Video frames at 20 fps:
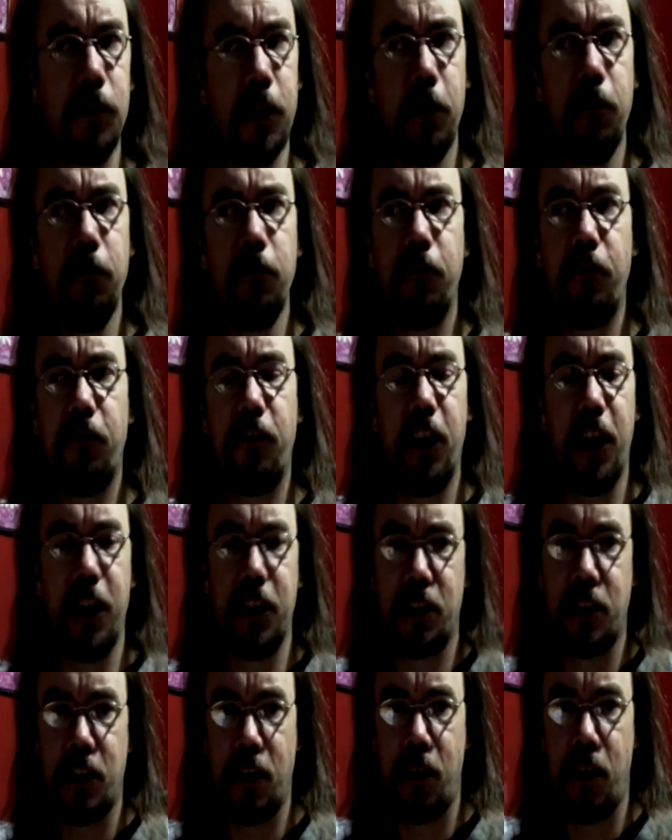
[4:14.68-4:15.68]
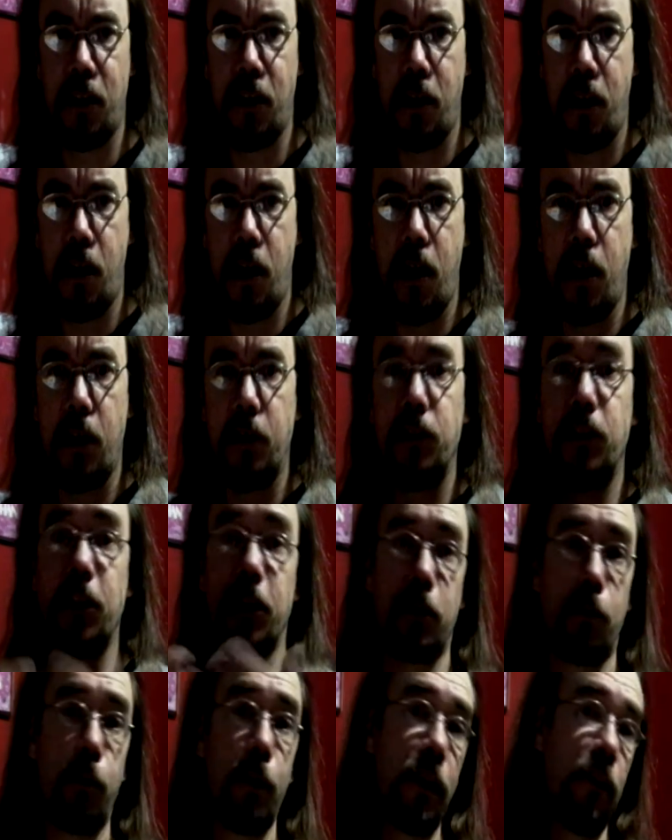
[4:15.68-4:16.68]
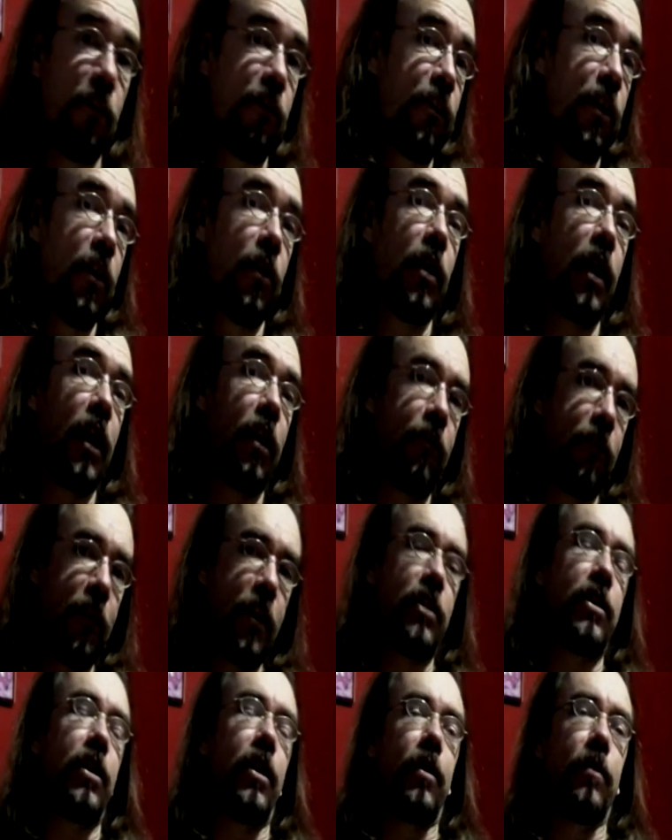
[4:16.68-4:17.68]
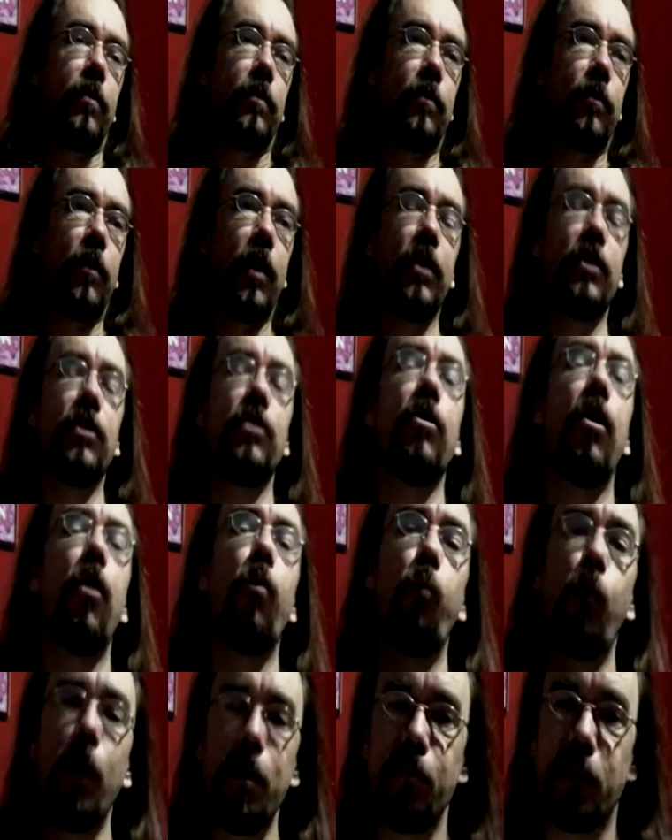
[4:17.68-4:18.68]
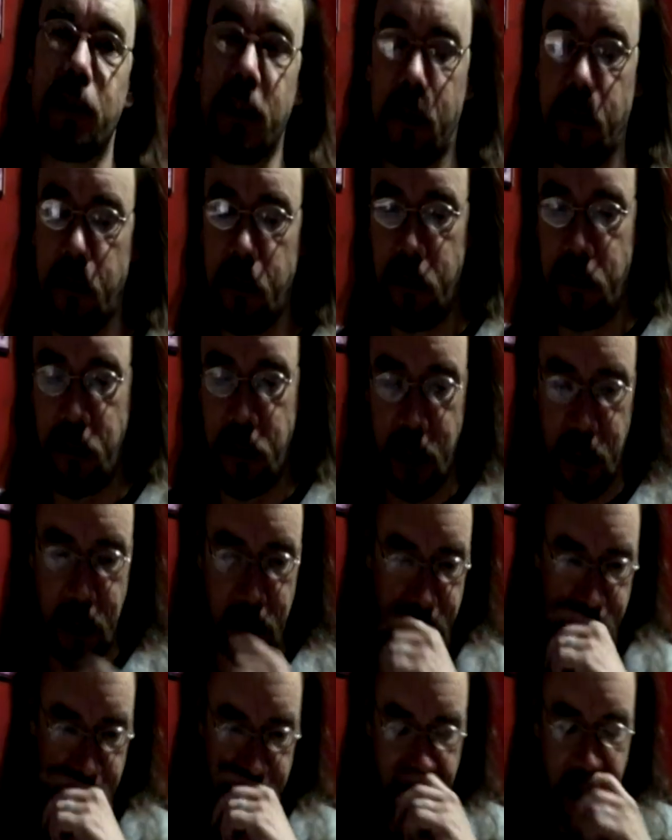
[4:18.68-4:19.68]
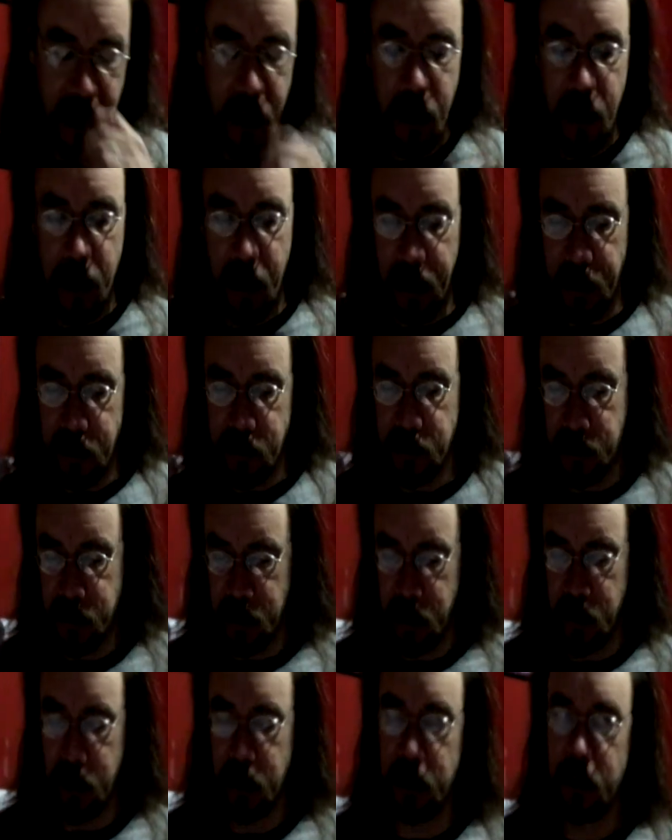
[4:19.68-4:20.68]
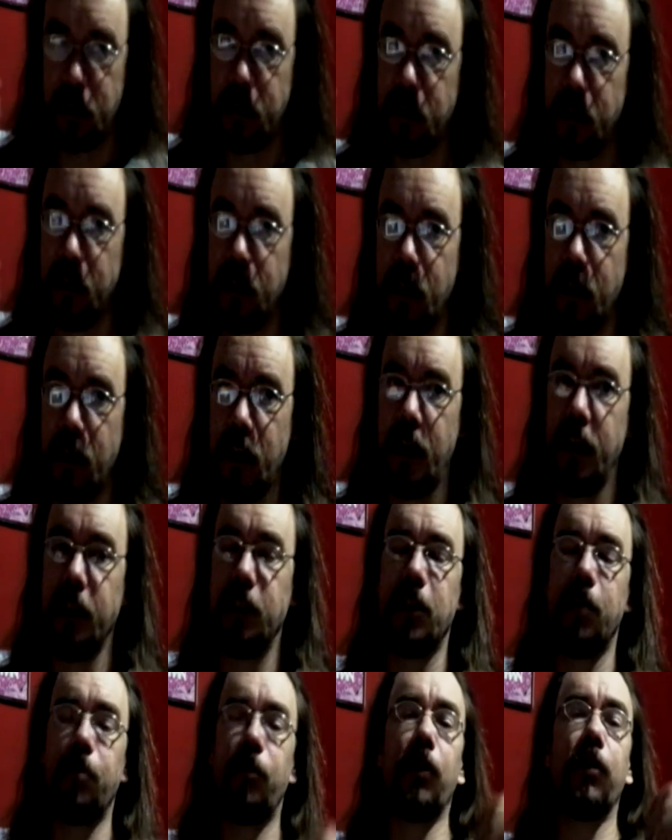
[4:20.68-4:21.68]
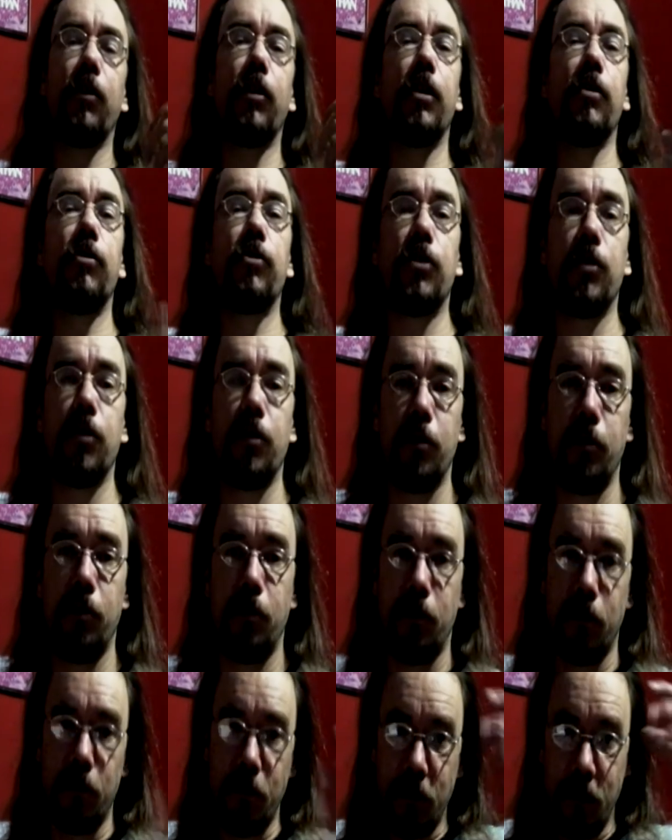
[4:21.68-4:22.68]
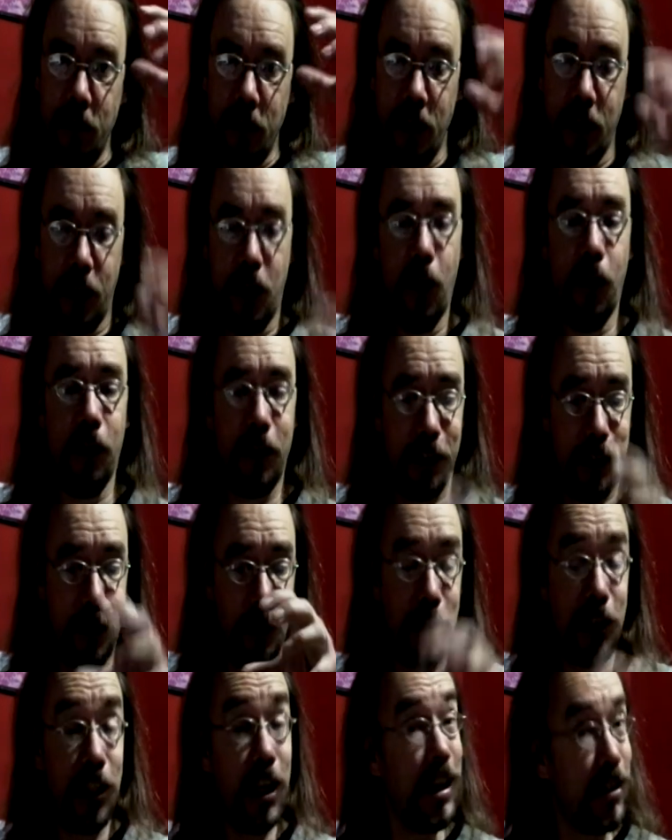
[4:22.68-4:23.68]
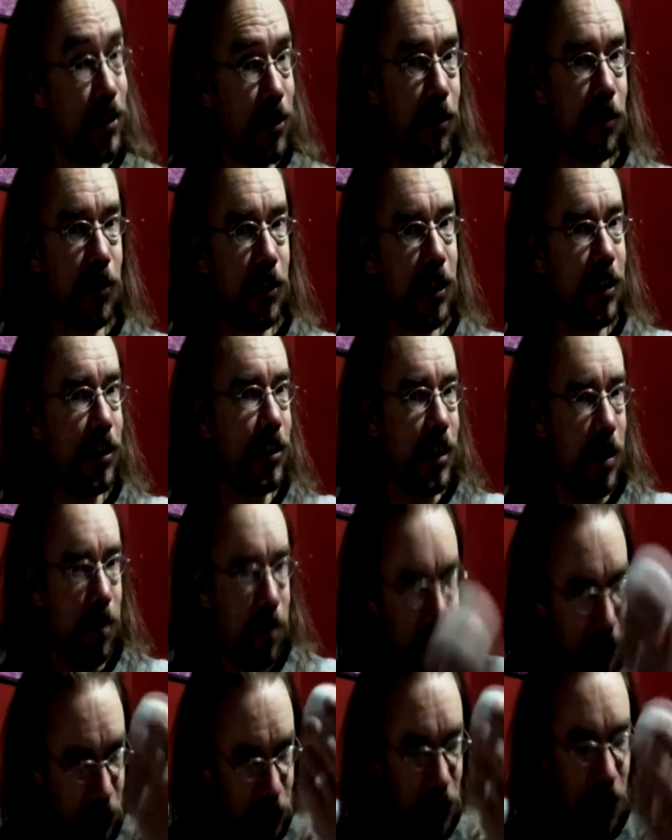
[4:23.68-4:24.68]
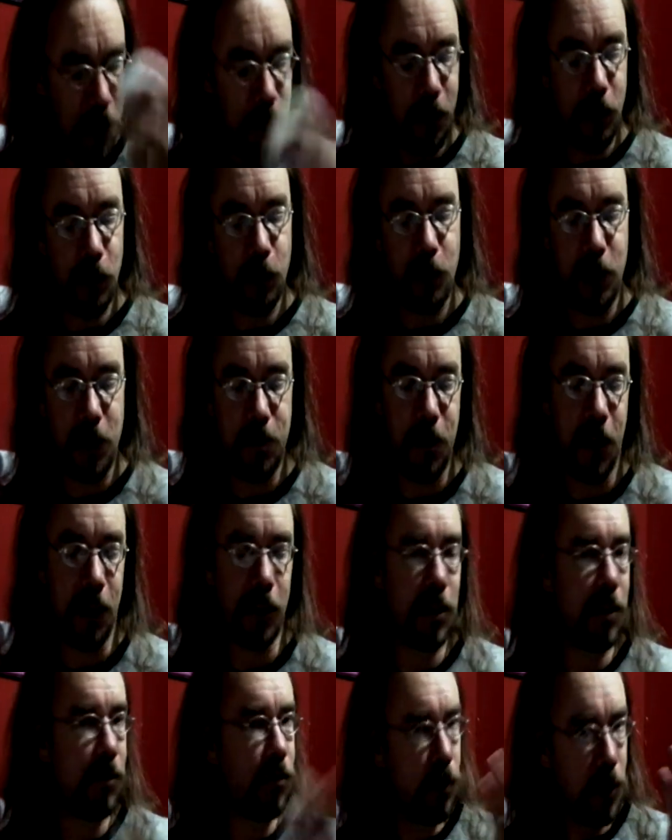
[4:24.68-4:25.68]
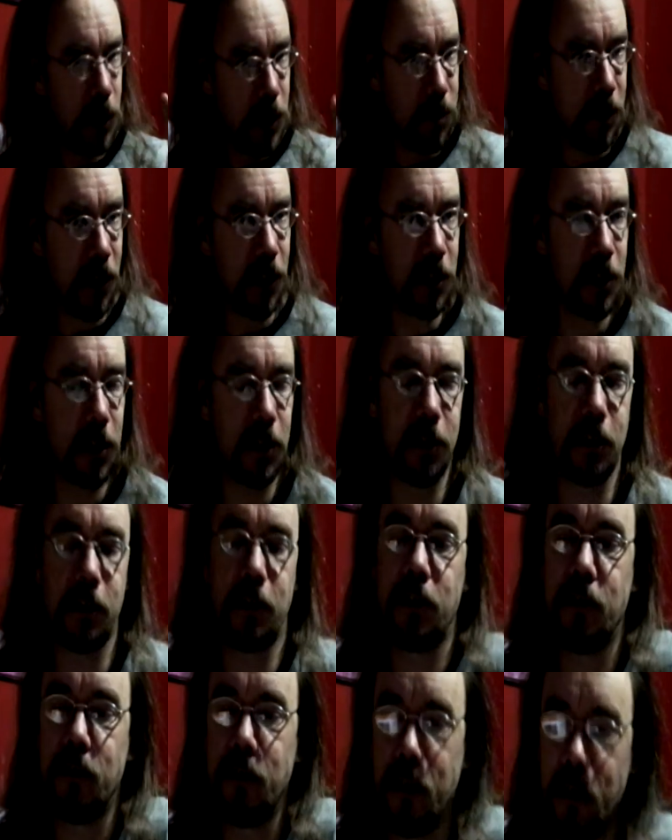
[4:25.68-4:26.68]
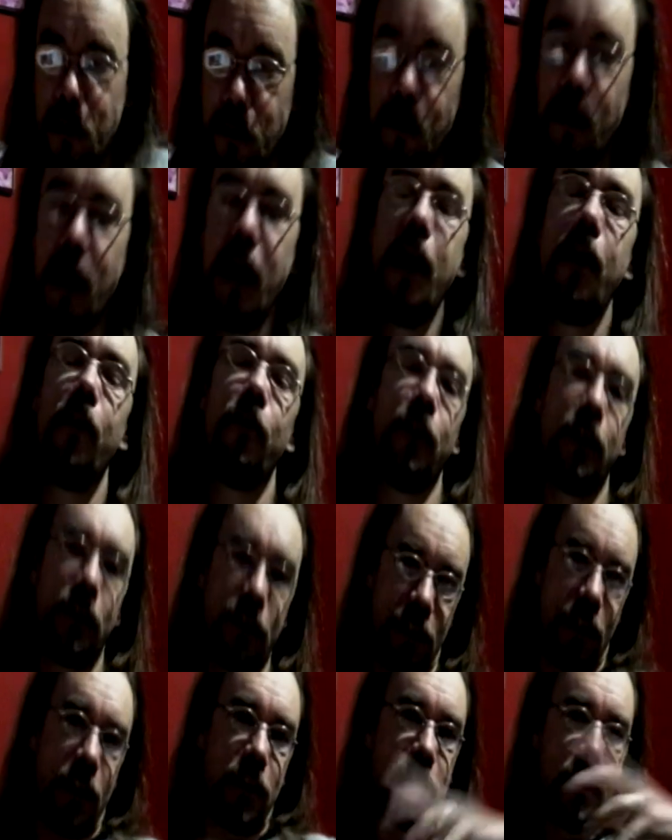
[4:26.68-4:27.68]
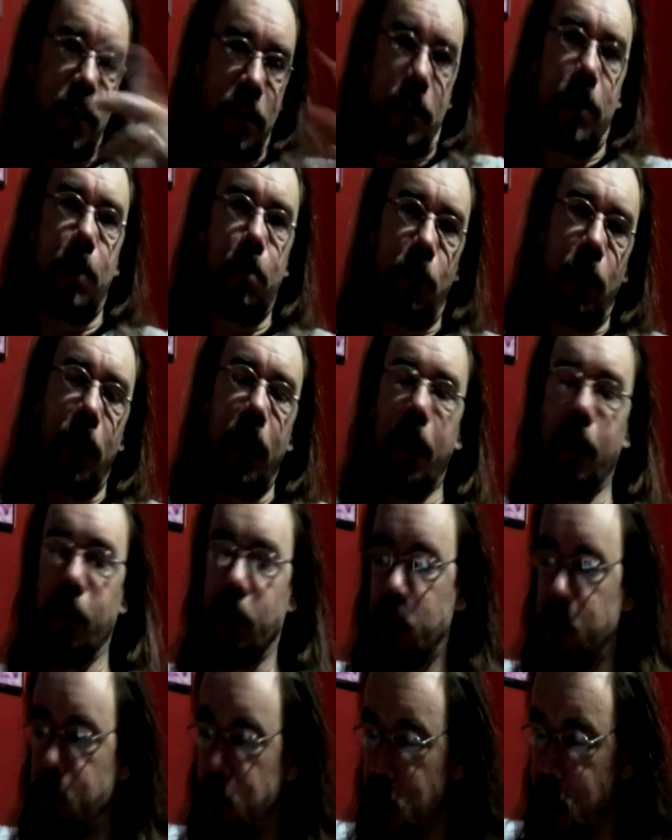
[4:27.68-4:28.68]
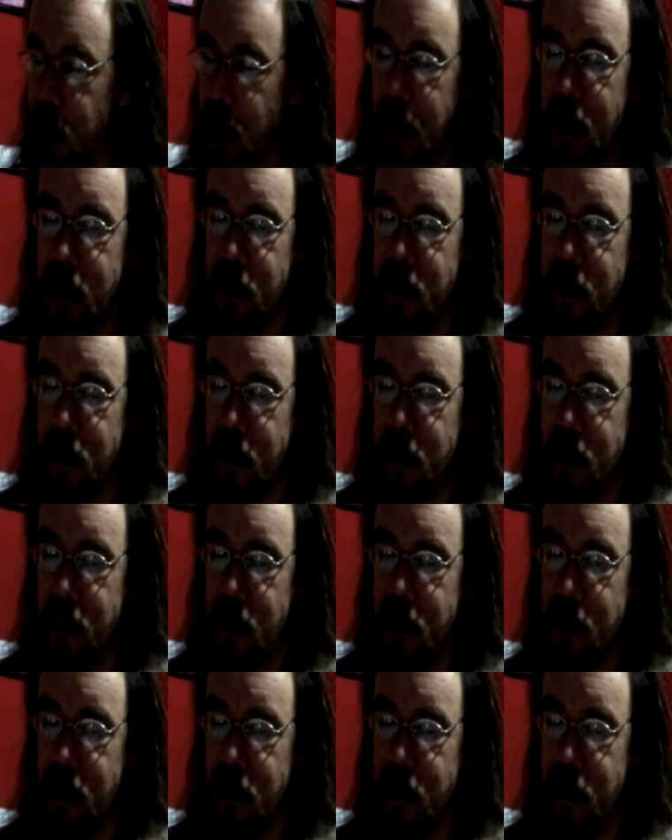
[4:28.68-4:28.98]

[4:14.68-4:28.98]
don't flit just when you feel like flitting. It's not a whimsical thing. It's uh, it's something that you do according to a schedule that is set by a timer, 20 minutes. If 20 minutes doesn't suit you, then set it to something else. But